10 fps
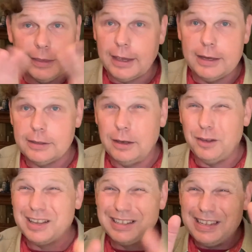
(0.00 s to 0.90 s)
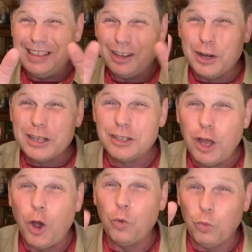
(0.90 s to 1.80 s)
the case either, because see, there is
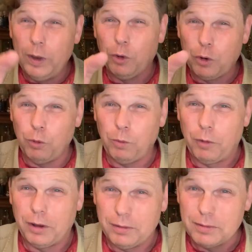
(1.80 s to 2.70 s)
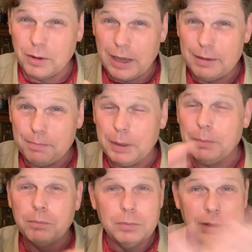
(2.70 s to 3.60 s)
no real corona, okay? But
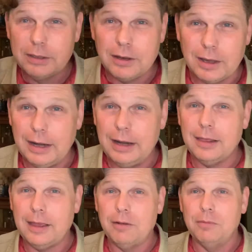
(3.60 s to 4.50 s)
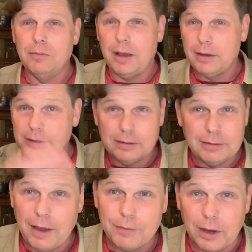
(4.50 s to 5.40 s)
let's not get into that, because
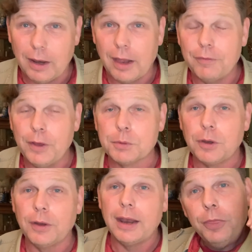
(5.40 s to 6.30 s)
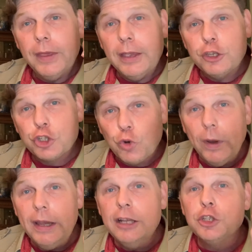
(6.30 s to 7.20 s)
I've got a lot of films on that. The
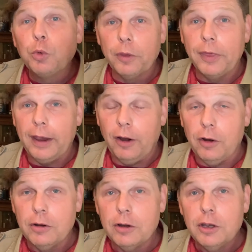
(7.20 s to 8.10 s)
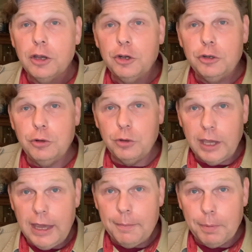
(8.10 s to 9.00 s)
screens were there to
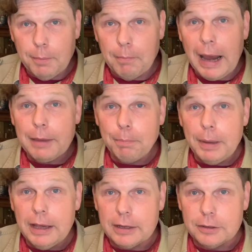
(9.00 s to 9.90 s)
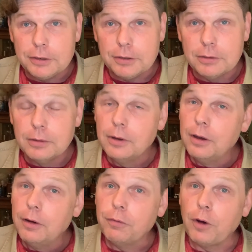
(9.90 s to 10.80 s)
keep Mike Pence
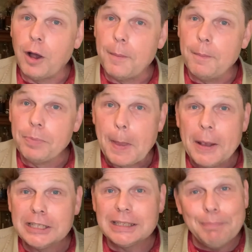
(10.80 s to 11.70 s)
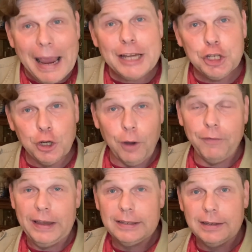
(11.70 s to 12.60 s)
from smashing her
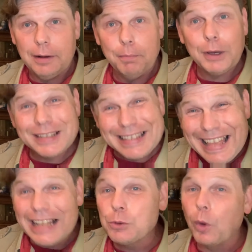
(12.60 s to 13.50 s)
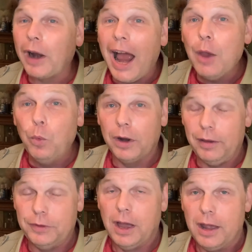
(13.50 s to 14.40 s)
face in, because that's what I would
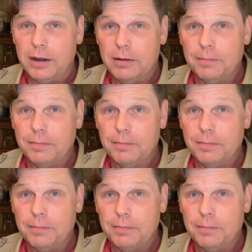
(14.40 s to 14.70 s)
have done.